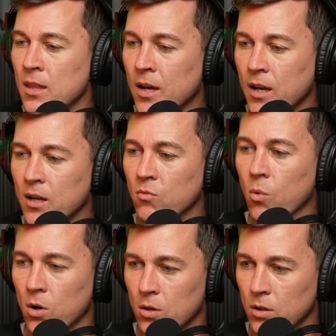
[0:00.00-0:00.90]
that kind of
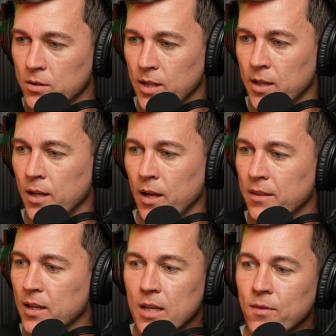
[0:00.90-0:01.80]
world, and I, I
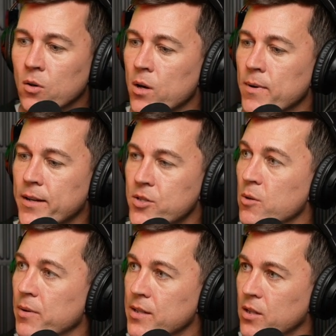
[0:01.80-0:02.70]
think even going back to your
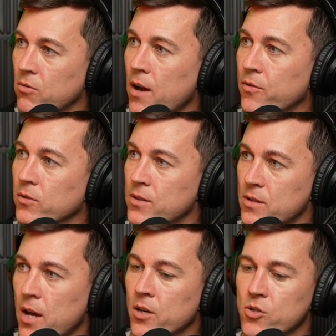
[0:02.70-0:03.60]
basic graphical uh -huh.
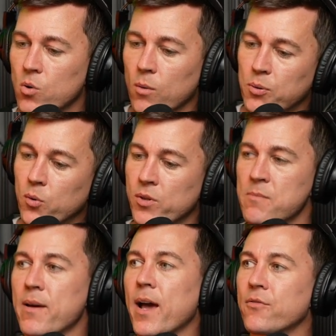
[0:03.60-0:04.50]
designers who are
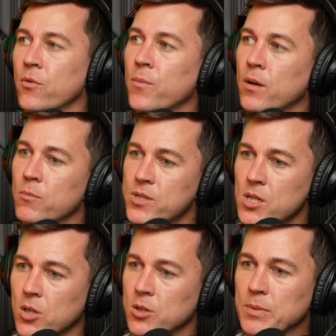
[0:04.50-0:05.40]
pulling back from their
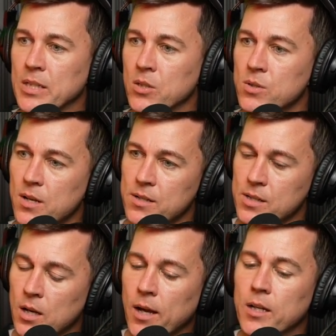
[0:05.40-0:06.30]
material being used in
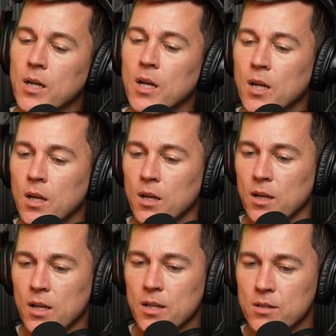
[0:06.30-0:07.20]
design, mm -hmm.
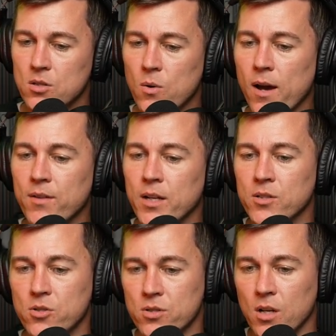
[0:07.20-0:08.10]
is you have that
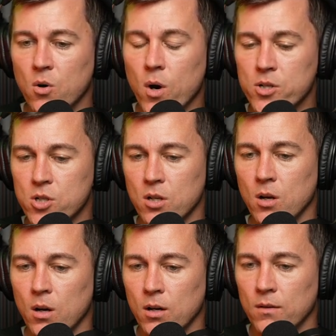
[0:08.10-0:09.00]
interesting question
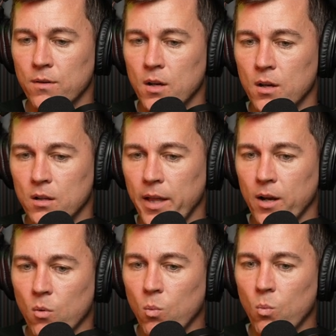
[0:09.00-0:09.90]
of
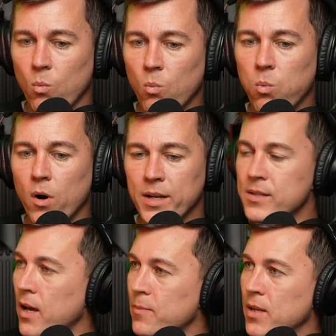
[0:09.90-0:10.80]
like what
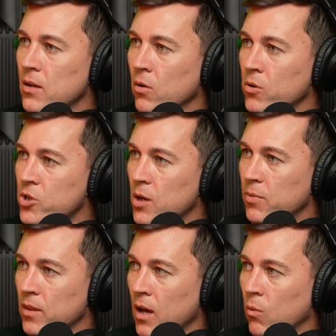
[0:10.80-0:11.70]
is IP ownership
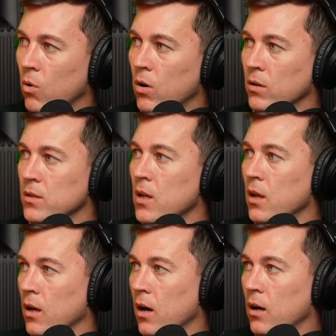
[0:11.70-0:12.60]
mm-hmm. in that world?
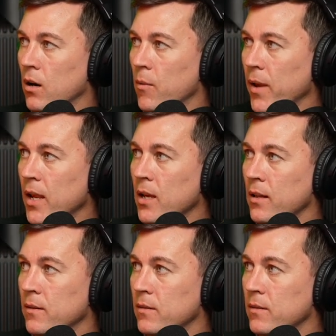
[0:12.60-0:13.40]
Yeah. Um, and